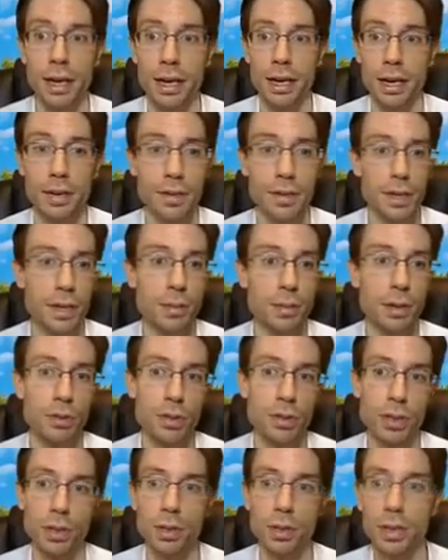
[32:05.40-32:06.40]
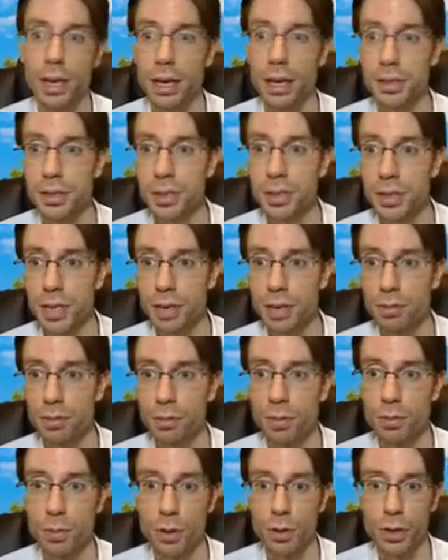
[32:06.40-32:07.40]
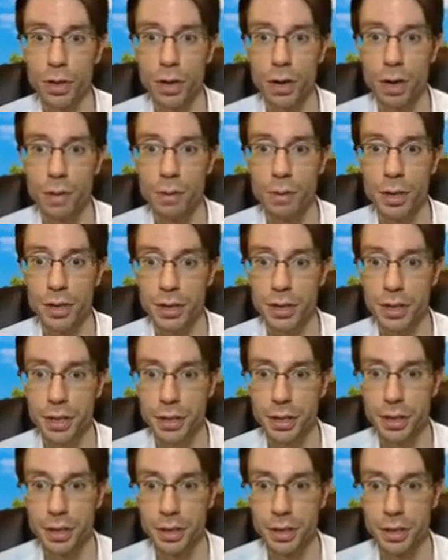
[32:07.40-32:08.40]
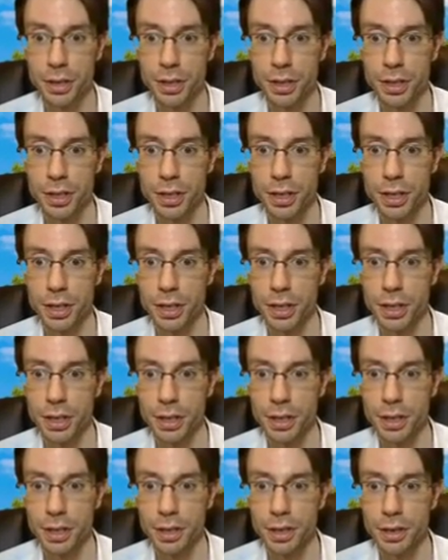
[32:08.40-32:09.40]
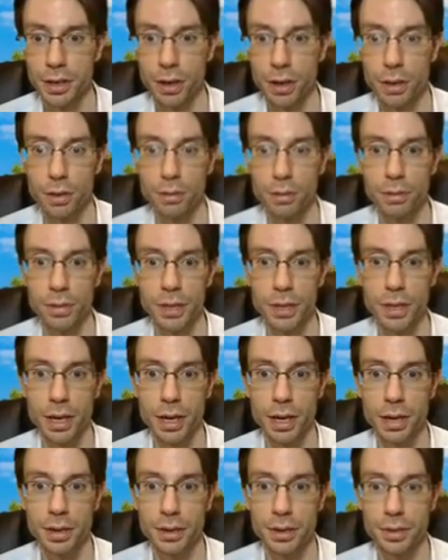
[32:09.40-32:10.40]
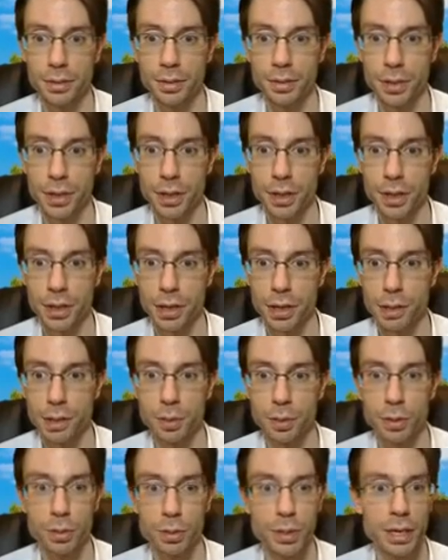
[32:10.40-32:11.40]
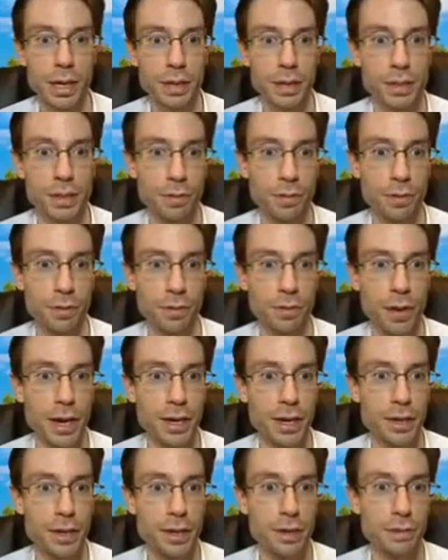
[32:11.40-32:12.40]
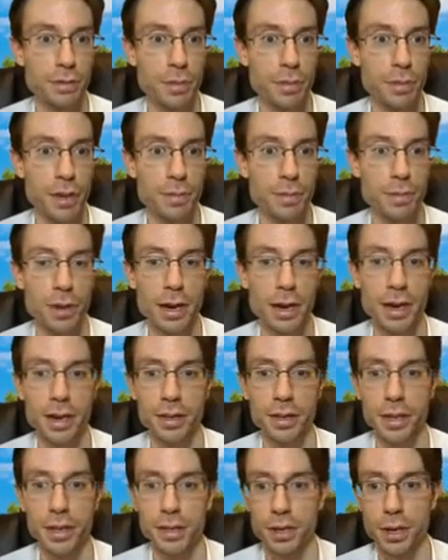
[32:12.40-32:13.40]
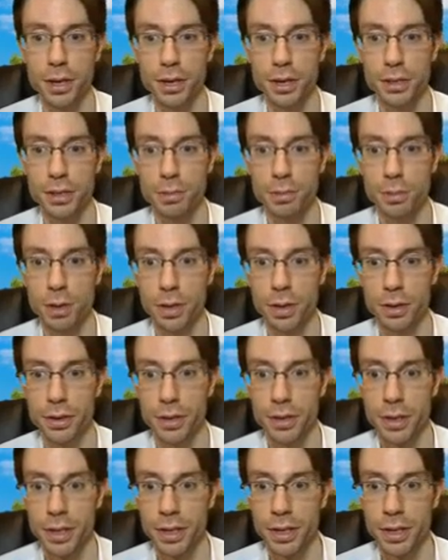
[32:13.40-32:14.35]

have you come out to the class. Let's have one more comment here. Oh, we got a couple. We got some fire from Imran. That's awesome, brother.